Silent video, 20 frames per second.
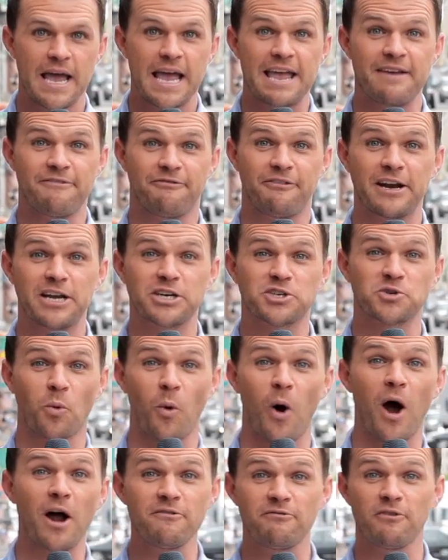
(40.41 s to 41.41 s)
He finished
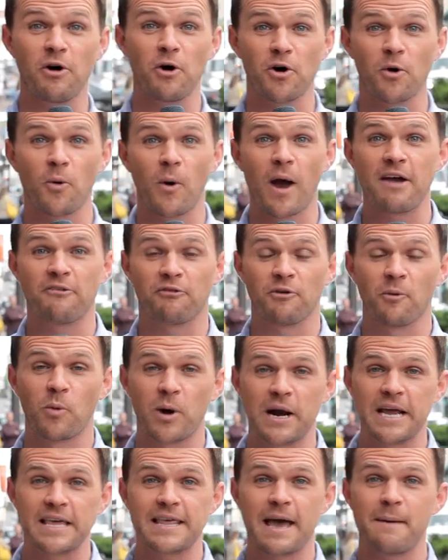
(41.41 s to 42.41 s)
one vote away from
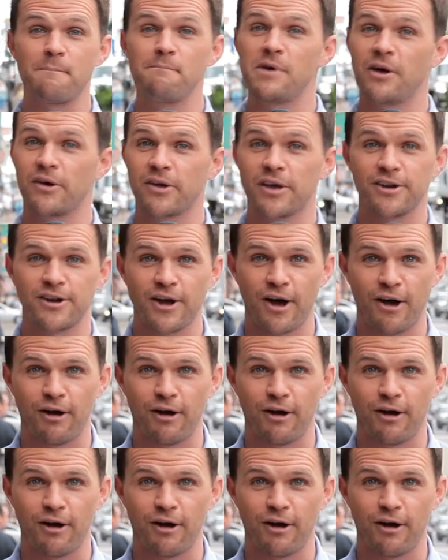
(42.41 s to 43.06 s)
winning that $1 million.